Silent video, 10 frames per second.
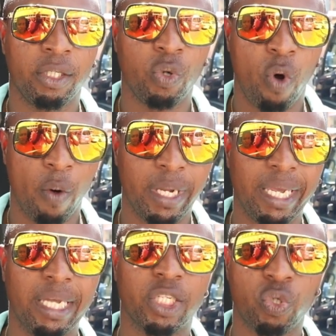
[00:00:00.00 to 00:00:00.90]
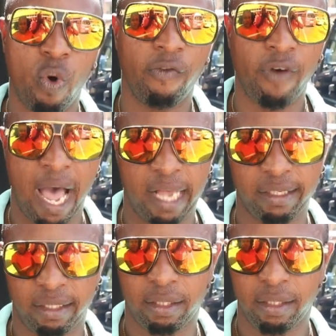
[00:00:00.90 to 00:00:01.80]
to our aid so
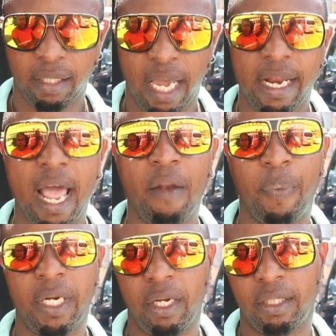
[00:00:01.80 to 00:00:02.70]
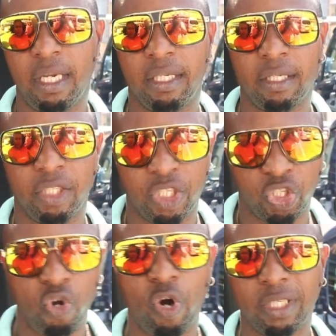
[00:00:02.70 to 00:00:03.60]
fast and helping us in such a
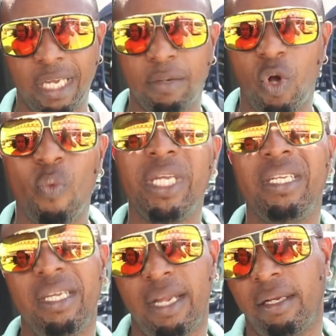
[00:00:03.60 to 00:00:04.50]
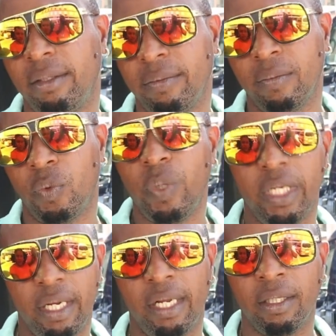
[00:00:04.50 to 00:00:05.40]
short time. Because we need it. We
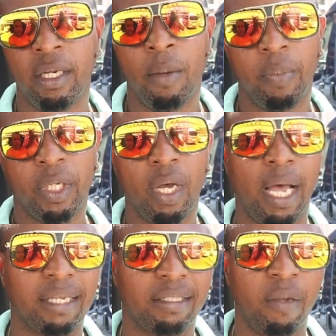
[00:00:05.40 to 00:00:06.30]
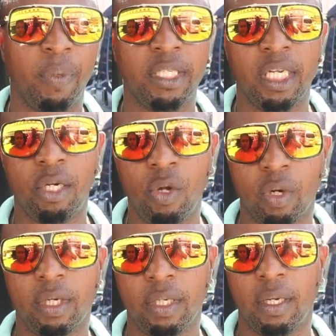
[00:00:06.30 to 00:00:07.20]
need it. as simple as it
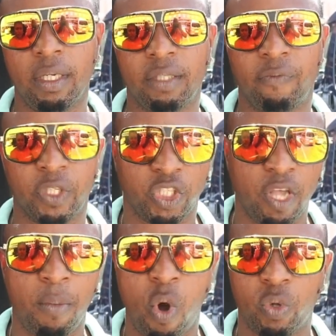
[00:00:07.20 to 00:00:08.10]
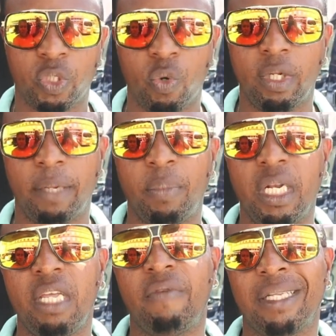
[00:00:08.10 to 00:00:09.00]
looks for some household that
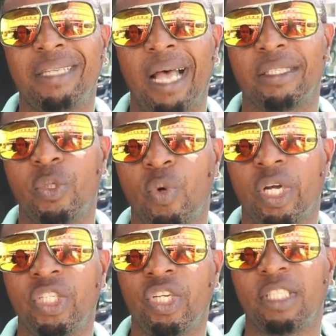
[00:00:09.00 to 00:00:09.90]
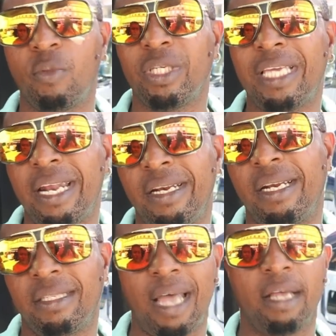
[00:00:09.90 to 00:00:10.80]
believe that taxi work is just about getting in
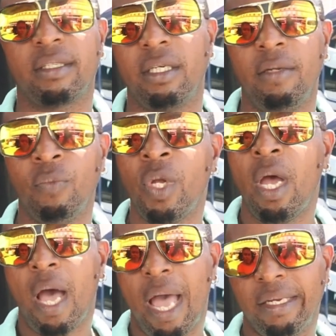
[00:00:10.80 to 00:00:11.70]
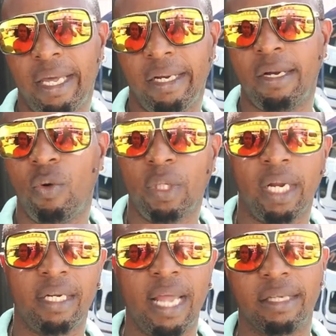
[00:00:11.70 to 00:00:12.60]
the taxi and getting out
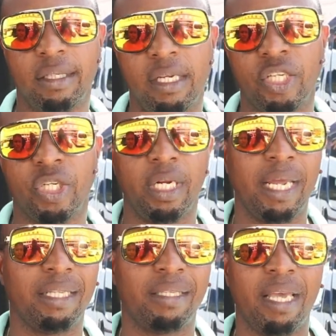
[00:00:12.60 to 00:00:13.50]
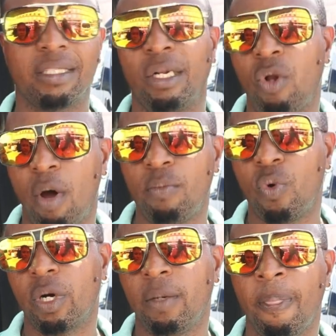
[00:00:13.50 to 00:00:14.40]
at a destination, it takes a lot
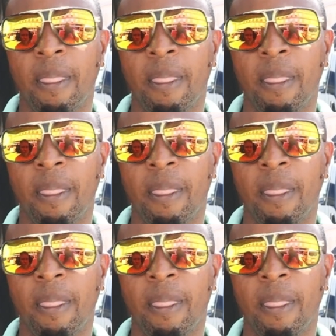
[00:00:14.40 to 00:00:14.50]
more.